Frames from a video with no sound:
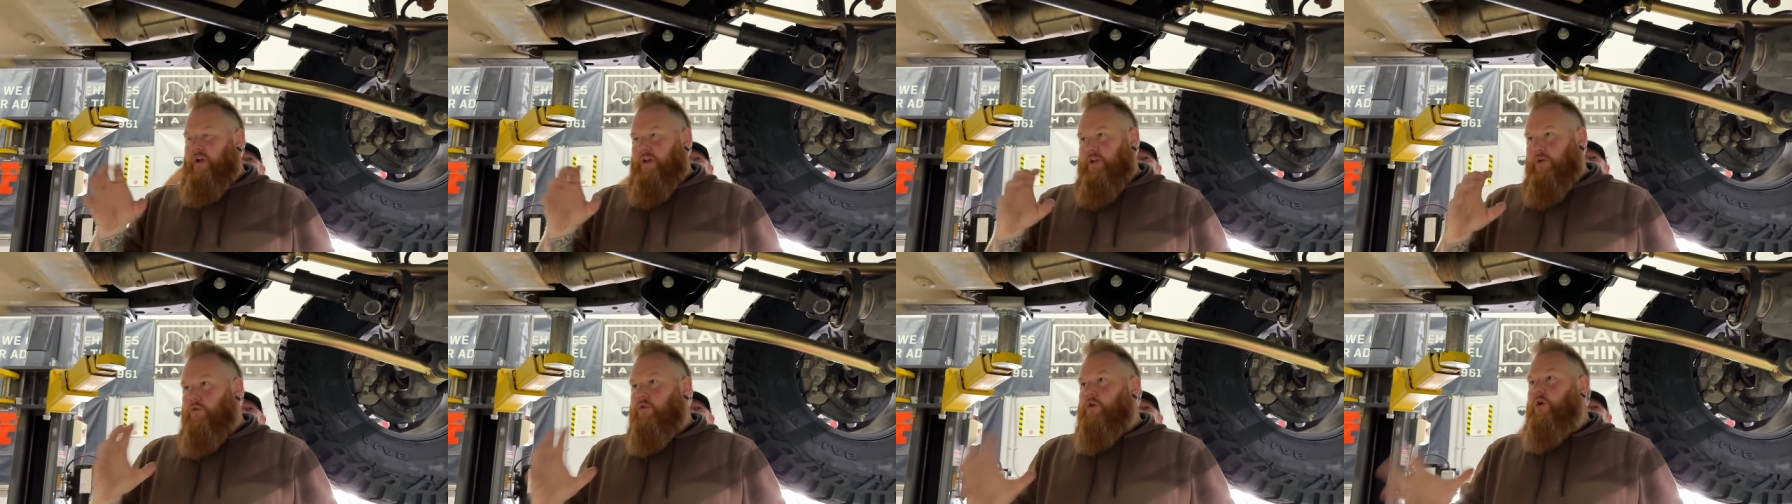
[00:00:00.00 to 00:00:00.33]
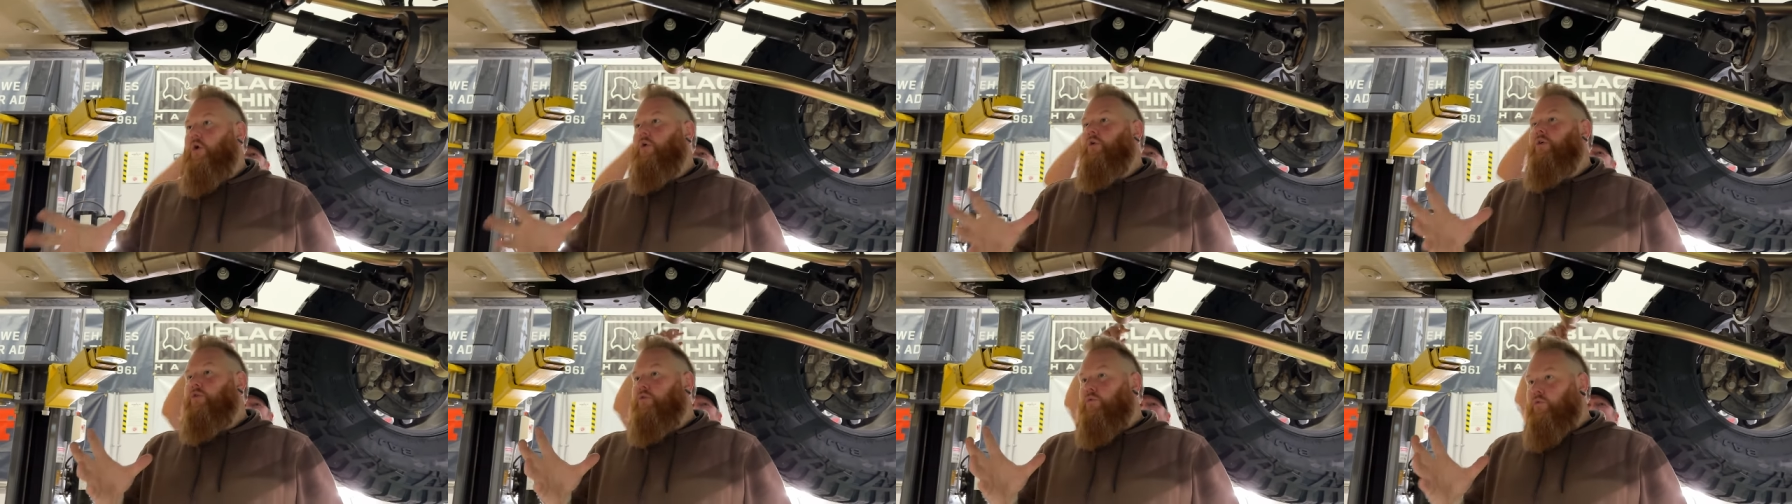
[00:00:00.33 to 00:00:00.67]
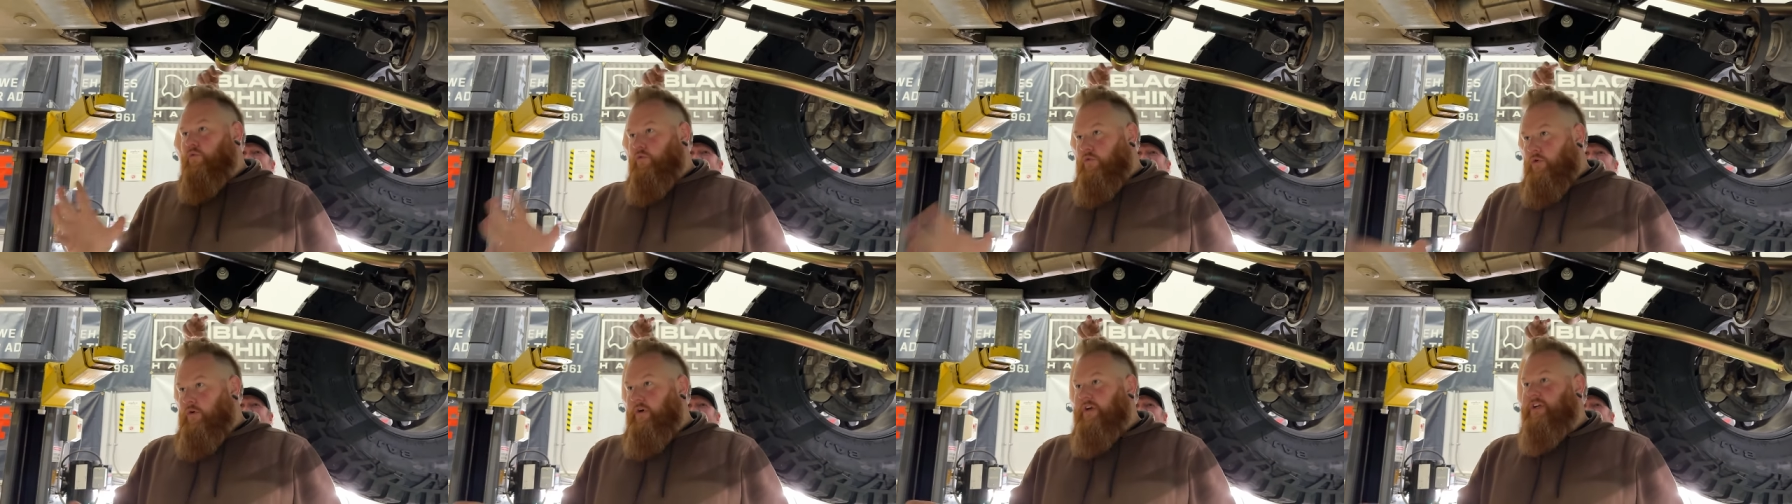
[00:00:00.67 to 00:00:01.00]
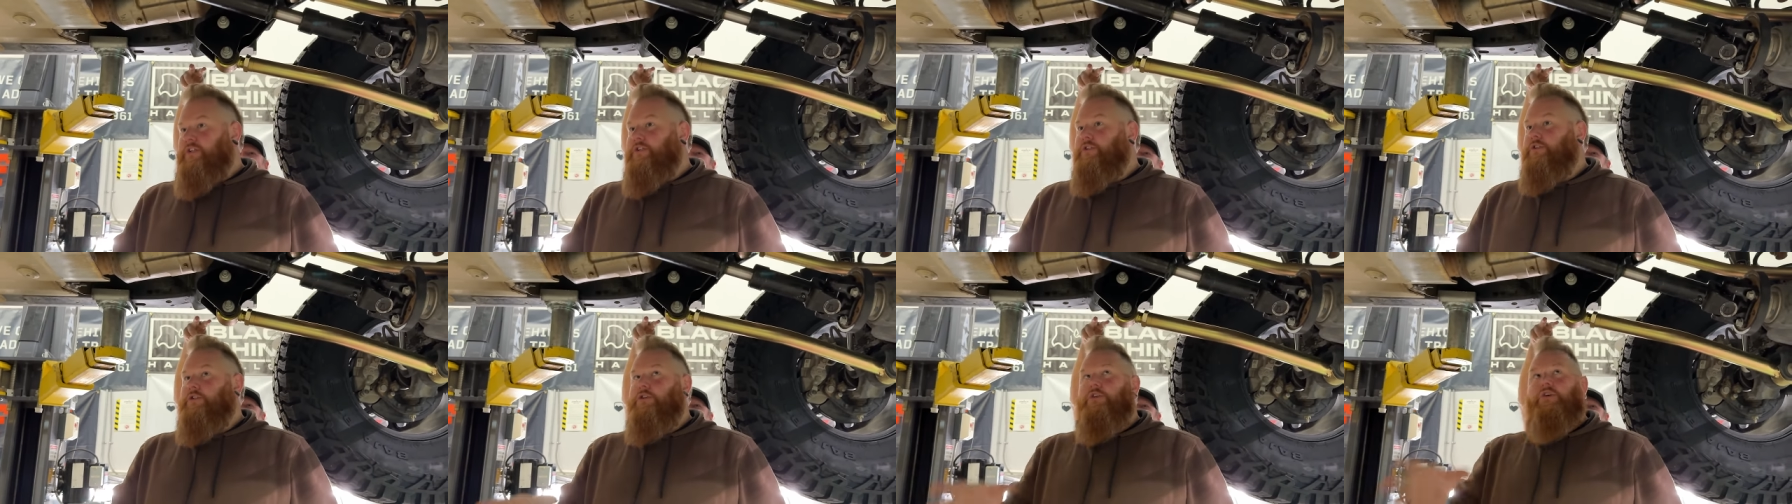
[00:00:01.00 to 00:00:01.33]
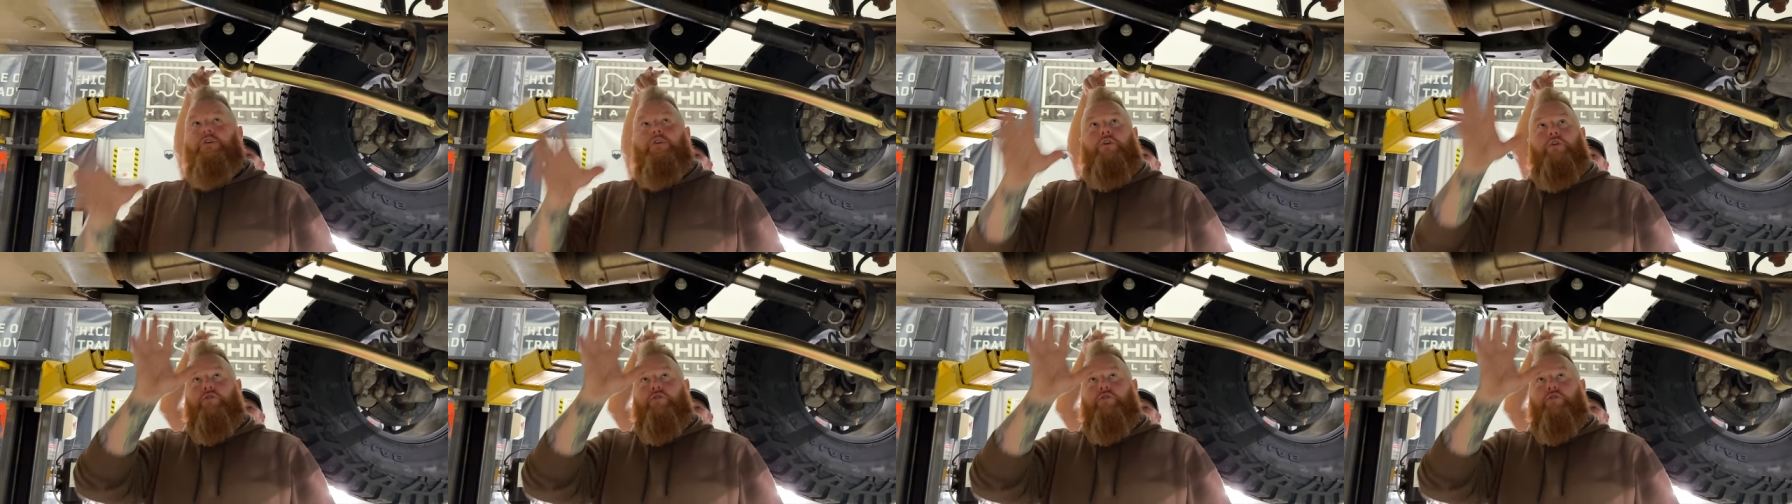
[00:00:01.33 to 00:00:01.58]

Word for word: you go to grease your